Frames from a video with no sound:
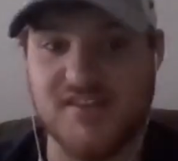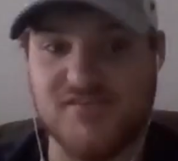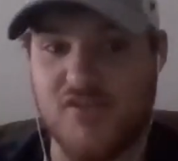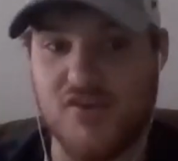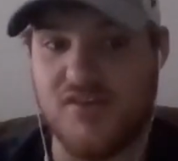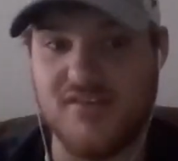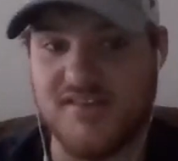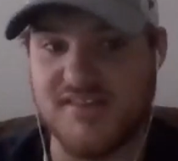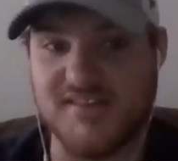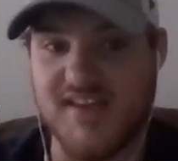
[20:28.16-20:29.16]
for the
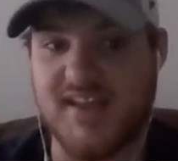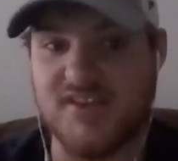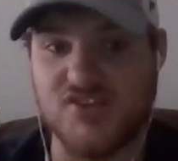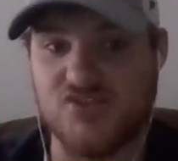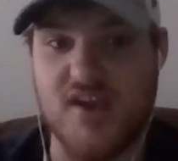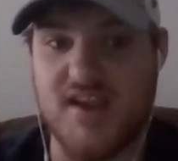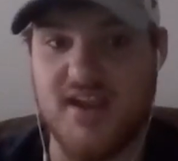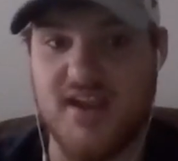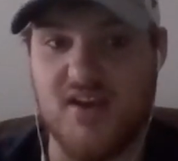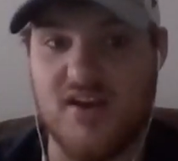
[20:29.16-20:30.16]
second straight
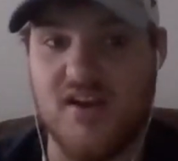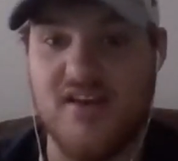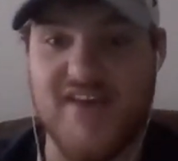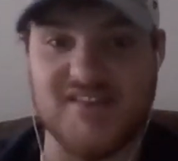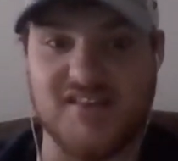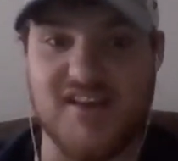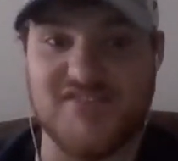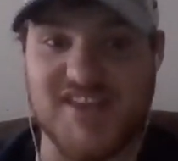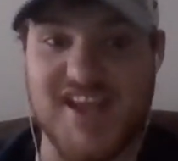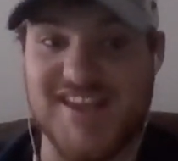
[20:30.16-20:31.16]
year.
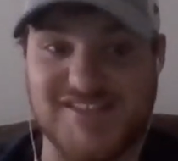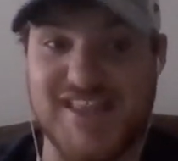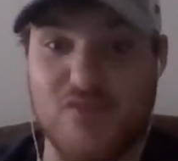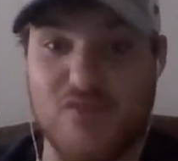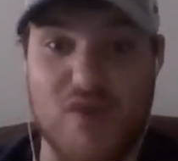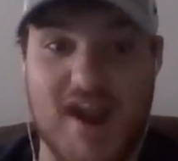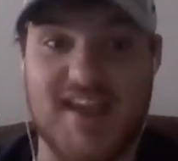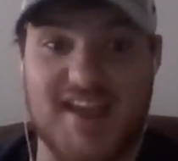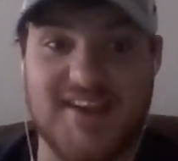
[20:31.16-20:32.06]
Vasilevsky is the reigning